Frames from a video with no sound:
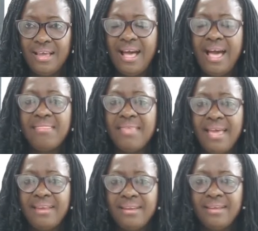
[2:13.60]
And
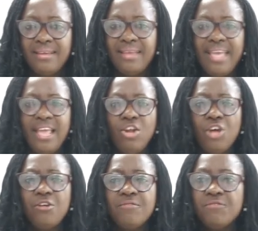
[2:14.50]
then a lot
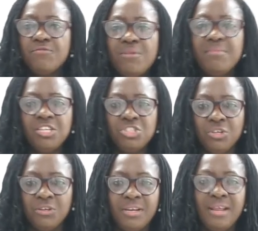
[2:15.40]
of
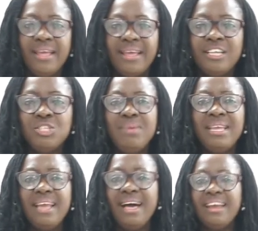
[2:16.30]
information is
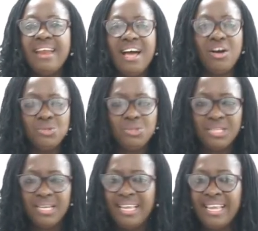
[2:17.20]
being announced
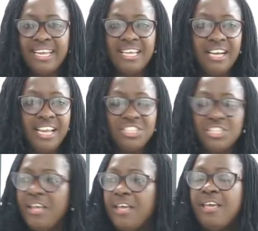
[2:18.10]
in English,
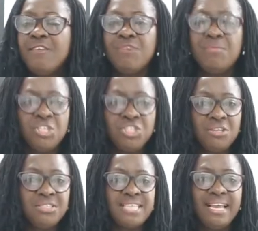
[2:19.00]

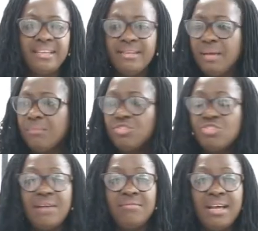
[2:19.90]
information telling
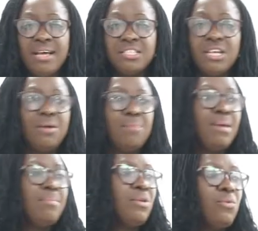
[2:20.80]
travelers
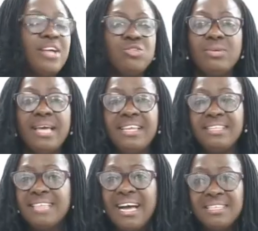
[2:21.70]
maybe where to get a
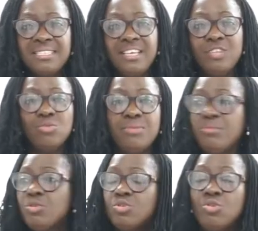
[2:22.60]
taxi to be
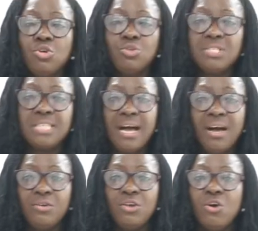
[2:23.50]
able to go to
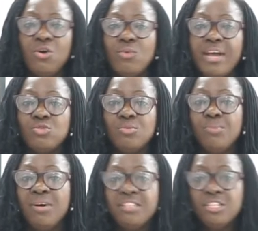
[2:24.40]
town, where to
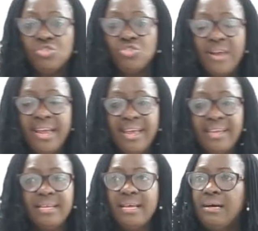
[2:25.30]
board the
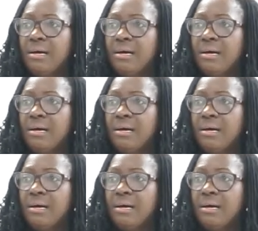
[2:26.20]
train,